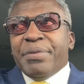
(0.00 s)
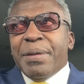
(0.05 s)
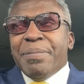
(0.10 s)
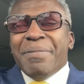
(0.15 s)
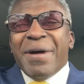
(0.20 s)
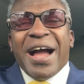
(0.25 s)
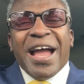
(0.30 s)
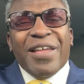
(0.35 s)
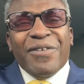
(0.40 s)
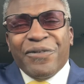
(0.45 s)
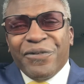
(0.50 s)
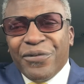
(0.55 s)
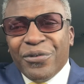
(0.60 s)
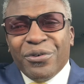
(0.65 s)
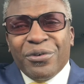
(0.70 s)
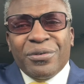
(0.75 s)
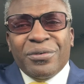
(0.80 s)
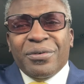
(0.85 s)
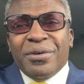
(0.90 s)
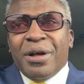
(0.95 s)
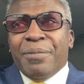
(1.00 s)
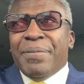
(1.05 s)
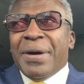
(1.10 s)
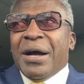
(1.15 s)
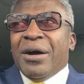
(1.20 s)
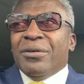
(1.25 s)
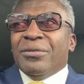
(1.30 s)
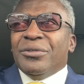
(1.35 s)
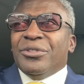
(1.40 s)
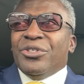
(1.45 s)
mindful
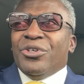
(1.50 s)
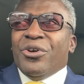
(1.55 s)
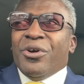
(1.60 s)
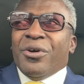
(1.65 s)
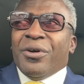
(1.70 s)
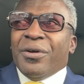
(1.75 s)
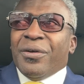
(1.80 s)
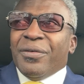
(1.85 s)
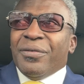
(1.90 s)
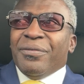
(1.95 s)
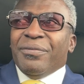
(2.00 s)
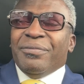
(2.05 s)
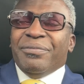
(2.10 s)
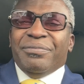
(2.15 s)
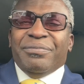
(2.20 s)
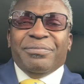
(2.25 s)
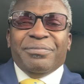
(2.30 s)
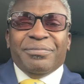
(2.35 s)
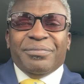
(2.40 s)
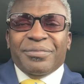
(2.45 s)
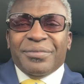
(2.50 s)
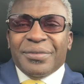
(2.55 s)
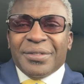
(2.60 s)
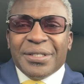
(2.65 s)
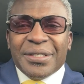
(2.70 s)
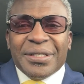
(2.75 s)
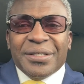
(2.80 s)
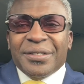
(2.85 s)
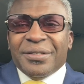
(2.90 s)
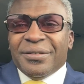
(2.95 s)
about your
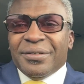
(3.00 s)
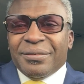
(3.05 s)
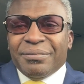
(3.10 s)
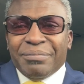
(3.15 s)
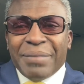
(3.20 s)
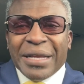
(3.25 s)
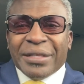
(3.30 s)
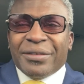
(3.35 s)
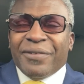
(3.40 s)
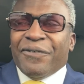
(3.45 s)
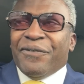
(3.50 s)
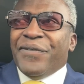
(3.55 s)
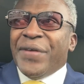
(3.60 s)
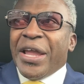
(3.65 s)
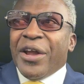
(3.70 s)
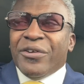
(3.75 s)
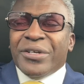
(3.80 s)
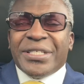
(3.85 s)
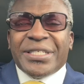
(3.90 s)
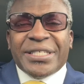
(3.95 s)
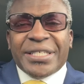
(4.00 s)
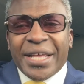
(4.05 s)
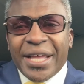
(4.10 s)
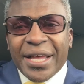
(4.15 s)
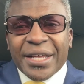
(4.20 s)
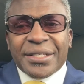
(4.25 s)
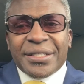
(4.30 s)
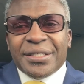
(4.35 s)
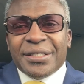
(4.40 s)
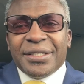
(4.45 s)
about the fair
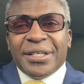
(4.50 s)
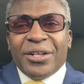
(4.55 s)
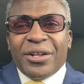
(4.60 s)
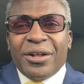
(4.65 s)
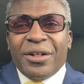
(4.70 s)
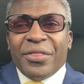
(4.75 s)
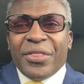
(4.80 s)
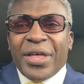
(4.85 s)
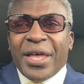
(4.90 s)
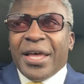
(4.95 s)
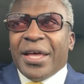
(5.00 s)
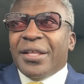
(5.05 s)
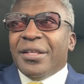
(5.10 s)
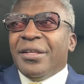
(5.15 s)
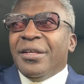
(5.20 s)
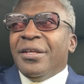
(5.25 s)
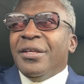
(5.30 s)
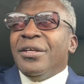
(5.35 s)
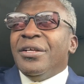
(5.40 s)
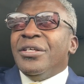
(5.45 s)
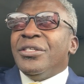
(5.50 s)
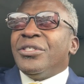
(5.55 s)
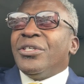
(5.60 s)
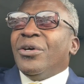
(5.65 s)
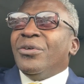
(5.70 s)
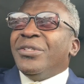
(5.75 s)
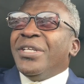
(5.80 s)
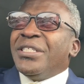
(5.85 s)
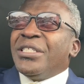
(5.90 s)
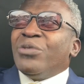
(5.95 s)
sex and all that.
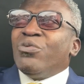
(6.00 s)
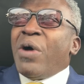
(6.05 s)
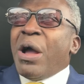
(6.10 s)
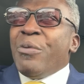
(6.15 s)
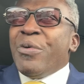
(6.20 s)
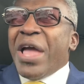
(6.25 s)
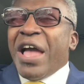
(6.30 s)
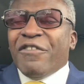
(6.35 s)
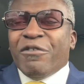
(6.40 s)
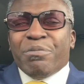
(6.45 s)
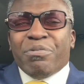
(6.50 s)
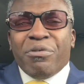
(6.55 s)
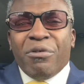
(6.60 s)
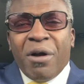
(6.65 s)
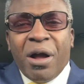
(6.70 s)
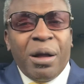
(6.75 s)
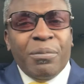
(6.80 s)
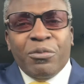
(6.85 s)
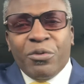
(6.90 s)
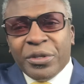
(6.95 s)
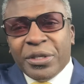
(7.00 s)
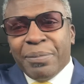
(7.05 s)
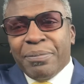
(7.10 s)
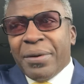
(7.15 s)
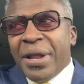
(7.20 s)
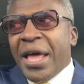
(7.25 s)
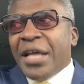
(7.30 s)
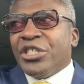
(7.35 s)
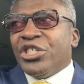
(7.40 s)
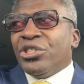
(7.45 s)
So this is why we have a problem with the
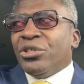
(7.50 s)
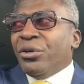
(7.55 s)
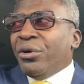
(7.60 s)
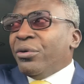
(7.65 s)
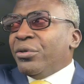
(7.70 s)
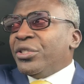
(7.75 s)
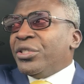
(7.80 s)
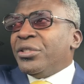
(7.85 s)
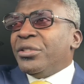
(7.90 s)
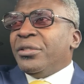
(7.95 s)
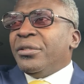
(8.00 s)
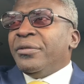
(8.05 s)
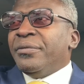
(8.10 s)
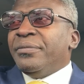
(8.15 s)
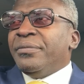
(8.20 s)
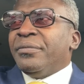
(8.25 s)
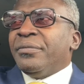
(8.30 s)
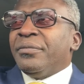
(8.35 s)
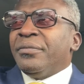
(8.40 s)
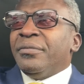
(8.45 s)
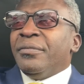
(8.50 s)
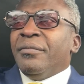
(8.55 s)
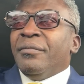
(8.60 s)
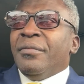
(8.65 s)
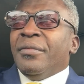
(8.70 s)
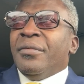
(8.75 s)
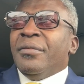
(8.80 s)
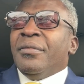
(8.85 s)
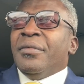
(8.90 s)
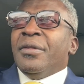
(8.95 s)
black church.
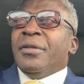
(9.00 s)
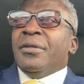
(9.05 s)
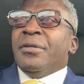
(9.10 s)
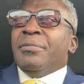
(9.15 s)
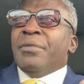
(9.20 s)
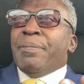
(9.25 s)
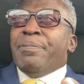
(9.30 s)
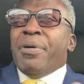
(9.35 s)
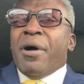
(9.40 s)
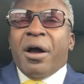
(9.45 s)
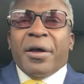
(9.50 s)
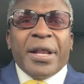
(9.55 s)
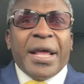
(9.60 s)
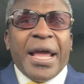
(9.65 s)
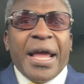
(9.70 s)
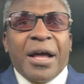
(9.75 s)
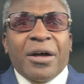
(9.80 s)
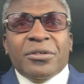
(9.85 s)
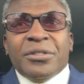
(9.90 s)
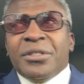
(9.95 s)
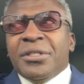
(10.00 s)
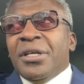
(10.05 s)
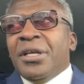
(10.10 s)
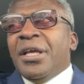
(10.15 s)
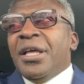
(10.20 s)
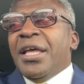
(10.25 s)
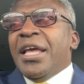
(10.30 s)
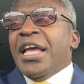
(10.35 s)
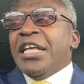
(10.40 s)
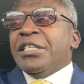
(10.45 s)
The Potter House
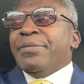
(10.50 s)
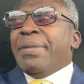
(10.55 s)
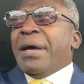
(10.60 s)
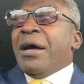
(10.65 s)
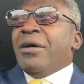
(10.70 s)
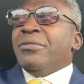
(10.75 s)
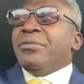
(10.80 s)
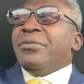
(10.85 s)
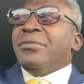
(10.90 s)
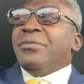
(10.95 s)
is about